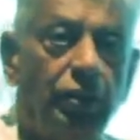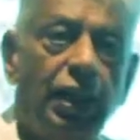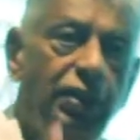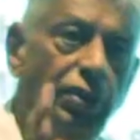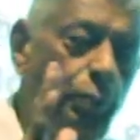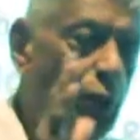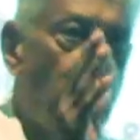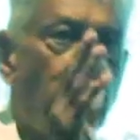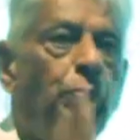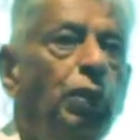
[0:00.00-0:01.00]
That is a
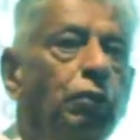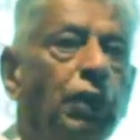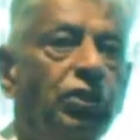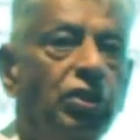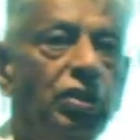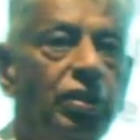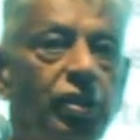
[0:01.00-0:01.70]
municipal function.